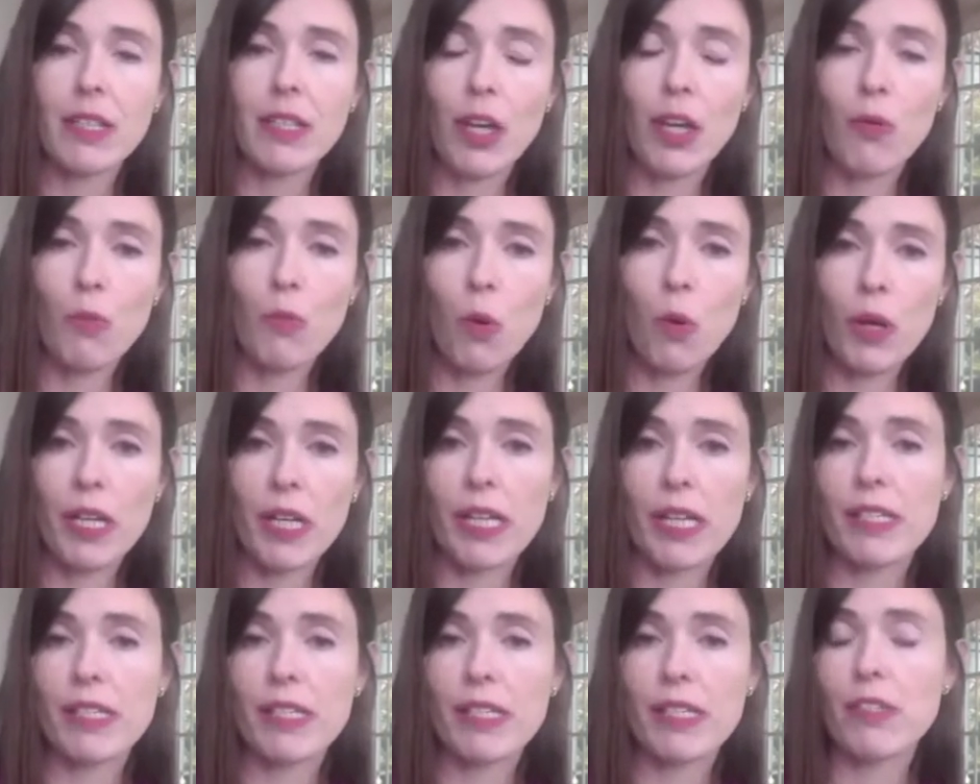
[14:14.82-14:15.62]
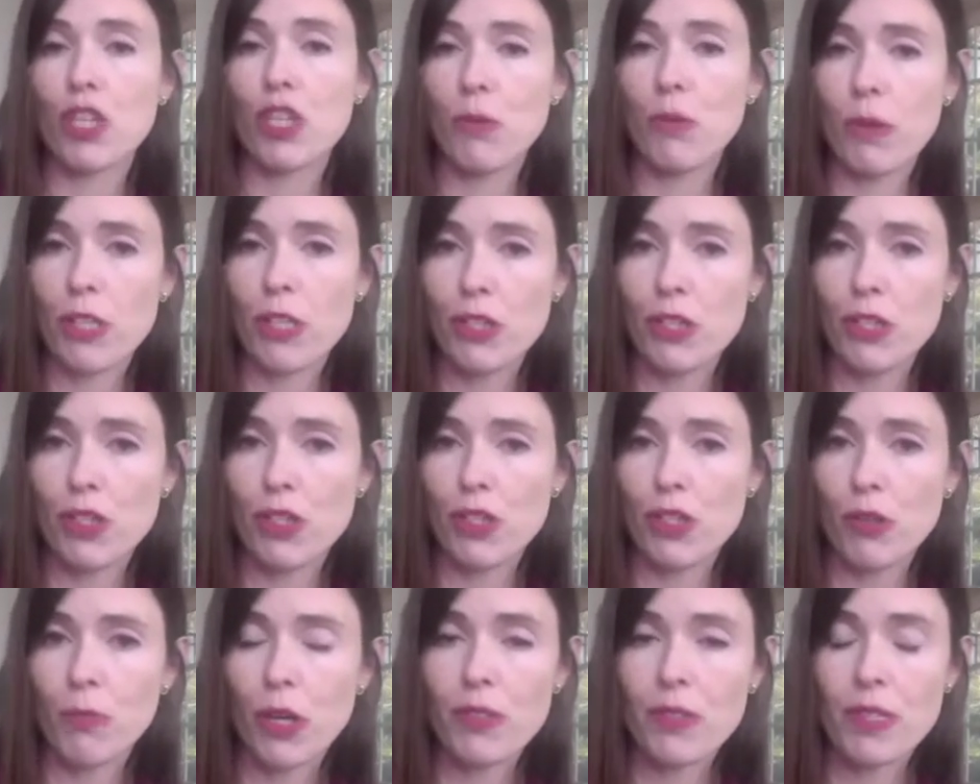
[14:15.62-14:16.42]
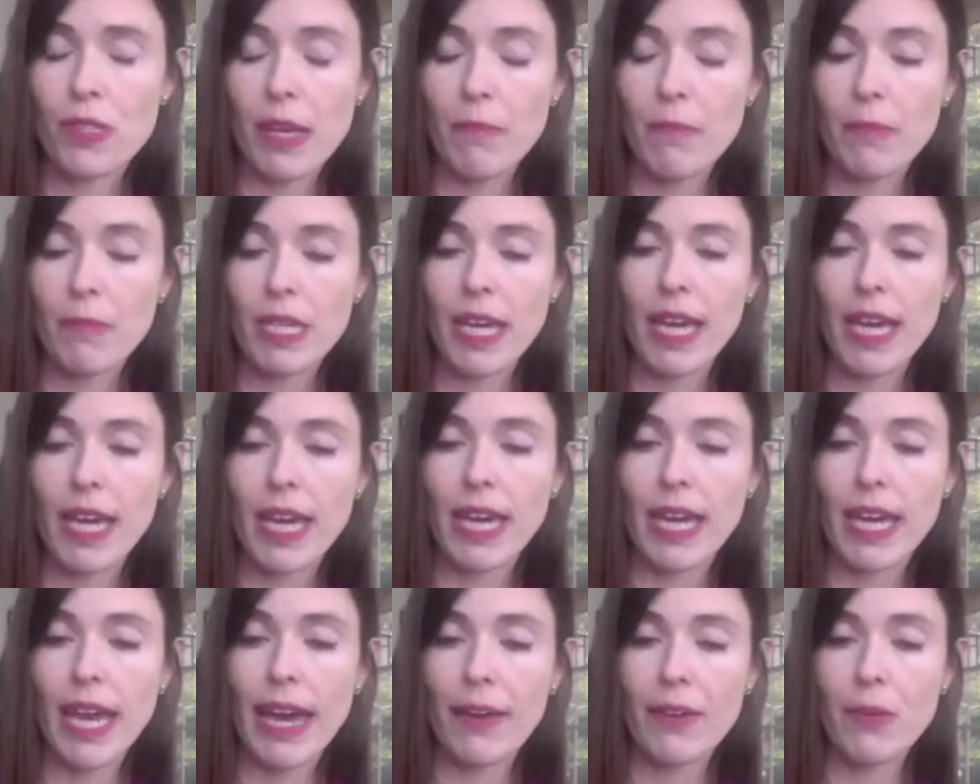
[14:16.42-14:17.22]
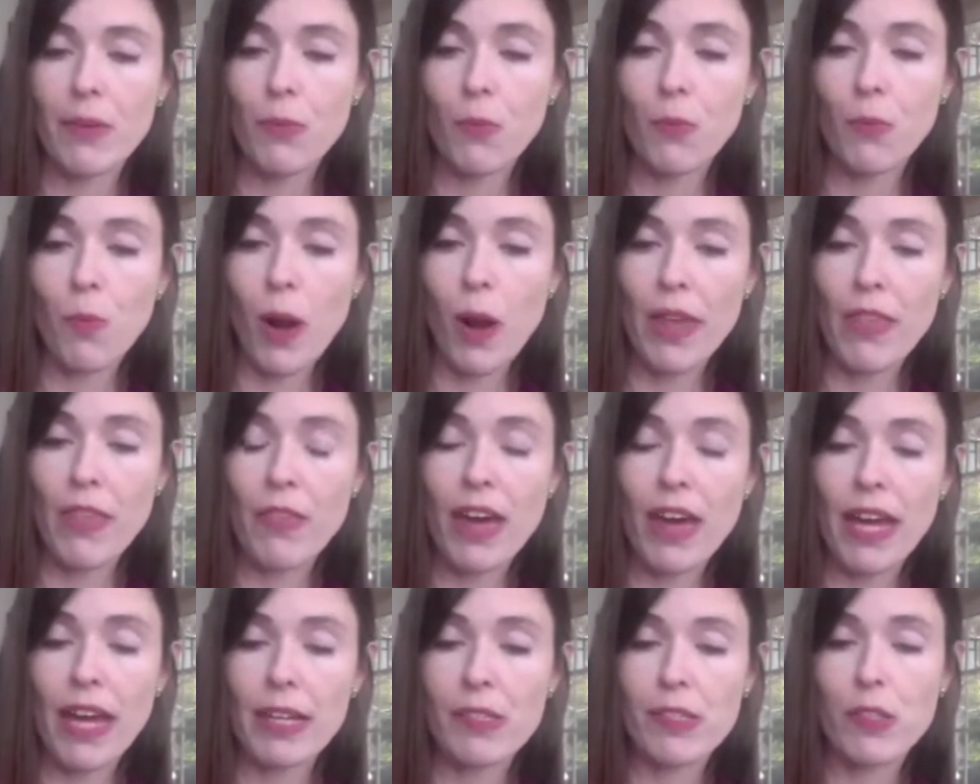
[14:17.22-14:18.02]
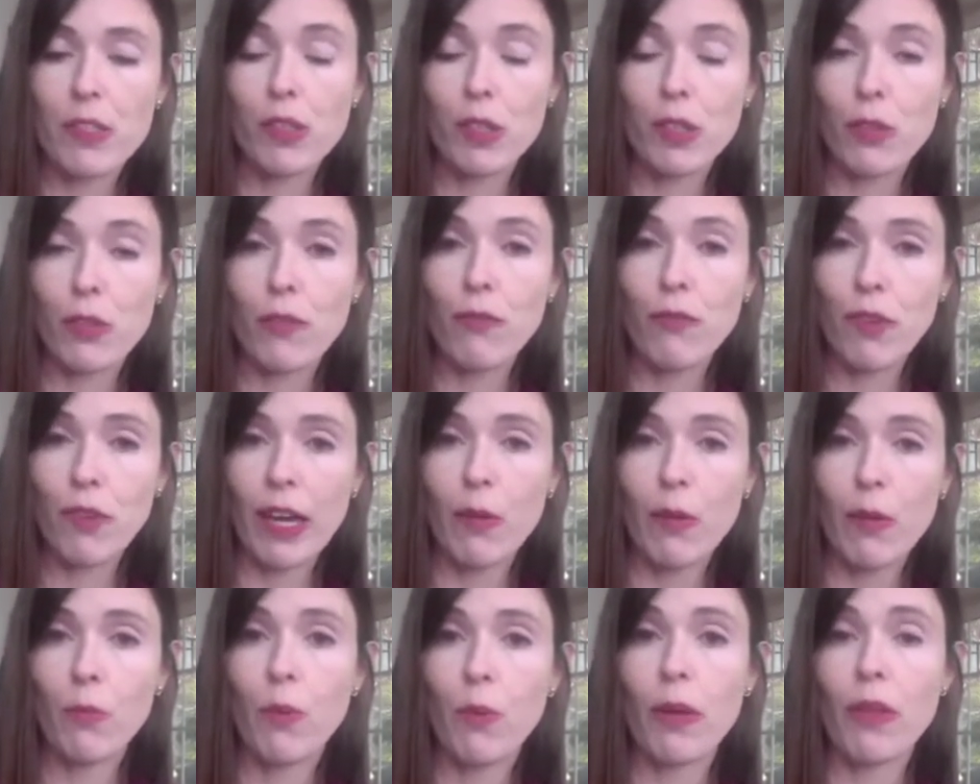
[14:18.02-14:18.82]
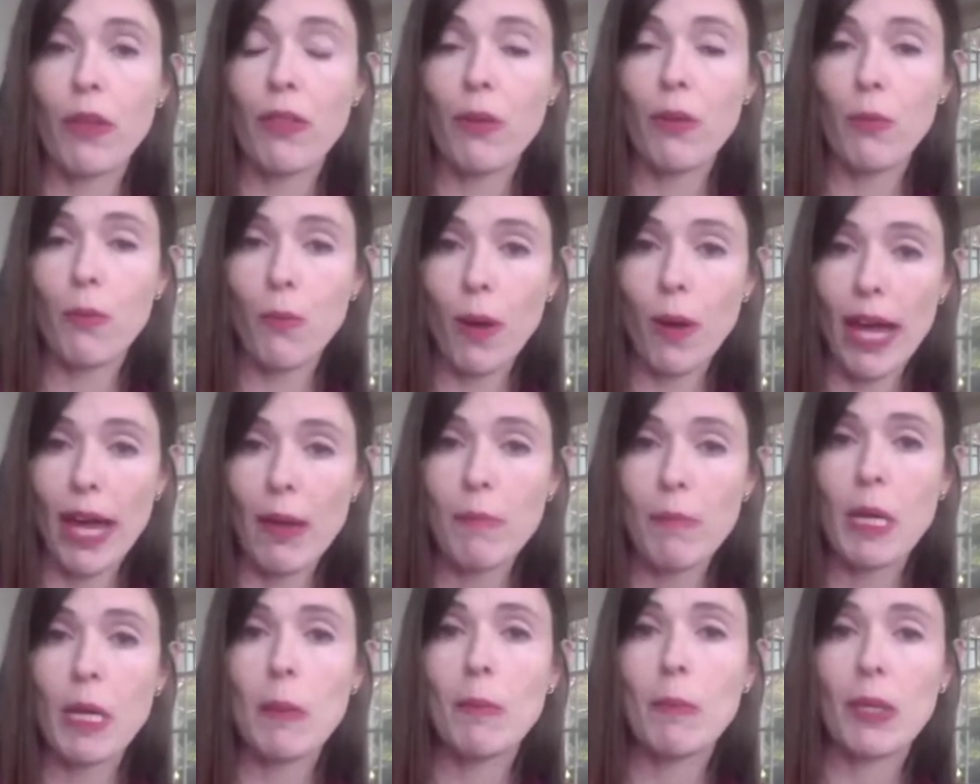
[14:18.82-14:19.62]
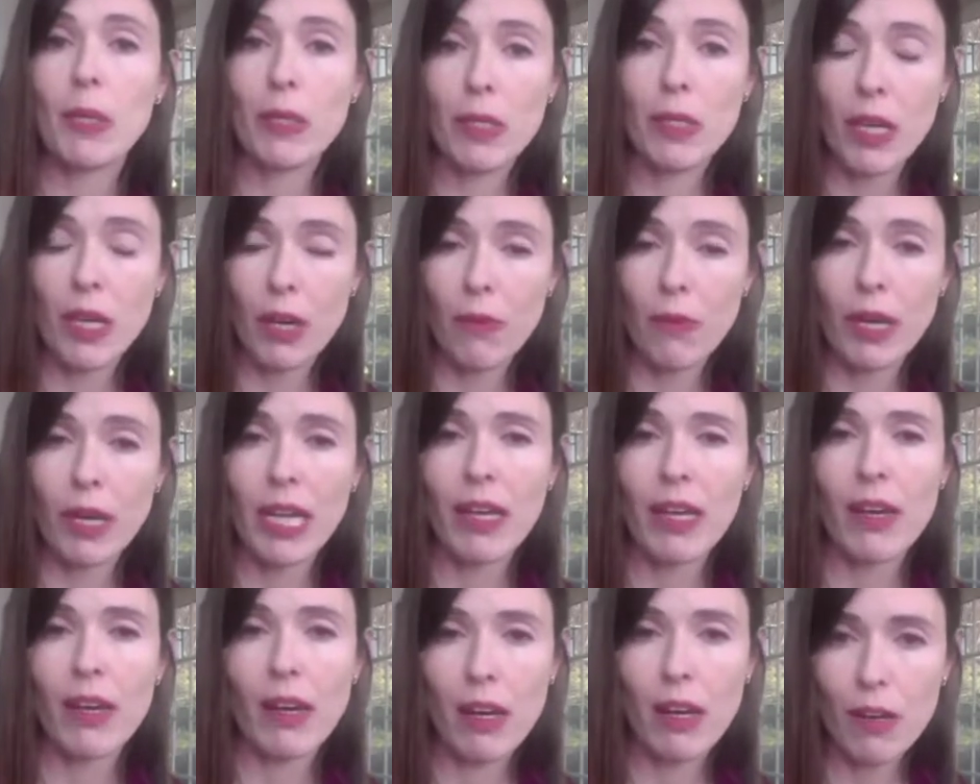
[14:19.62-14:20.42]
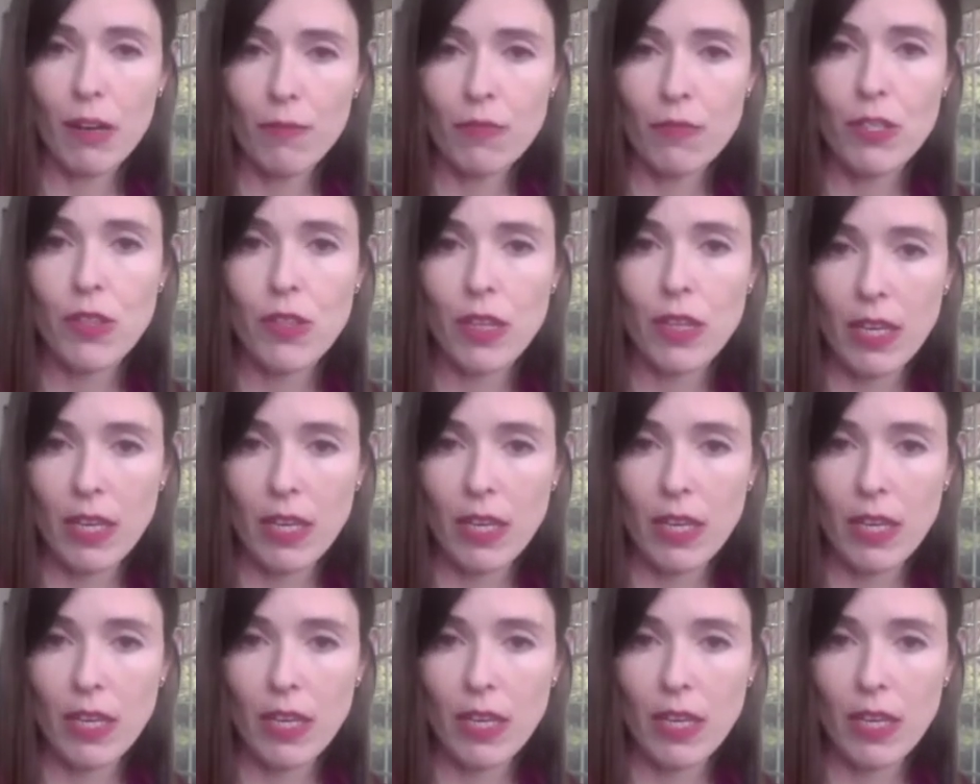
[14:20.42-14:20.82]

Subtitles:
what it is that you want to do post MBA, and whether that is a good fit with where people are going after